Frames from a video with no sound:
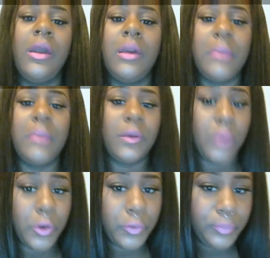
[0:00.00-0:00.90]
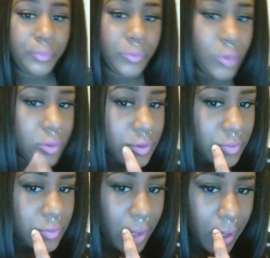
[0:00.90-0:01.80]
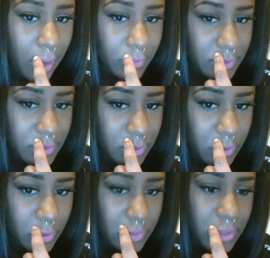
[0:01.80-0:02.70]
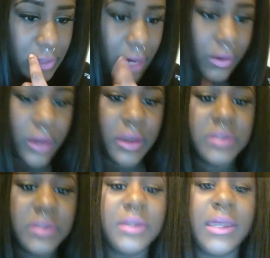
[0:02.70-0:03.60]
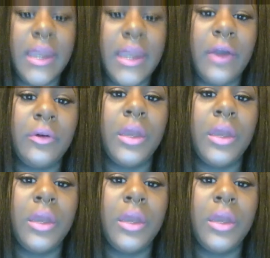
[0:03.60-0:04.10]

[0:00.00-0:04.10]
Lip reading: Monroe, which is why I have this little dot right here. I took that out.